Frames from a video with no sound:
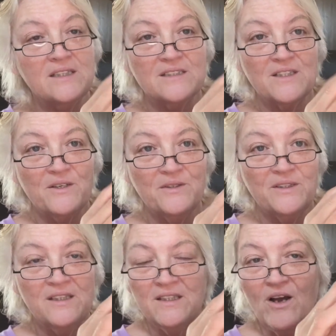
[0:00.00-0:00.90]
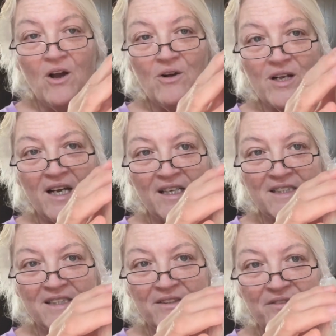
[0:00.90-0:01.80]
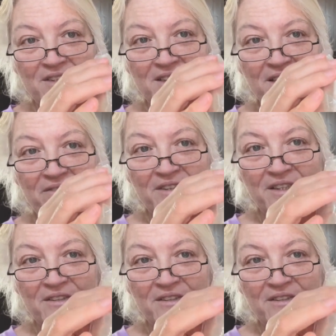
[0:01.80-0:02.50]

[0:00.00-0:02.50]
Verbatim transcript: So all kinds of different stuff in there.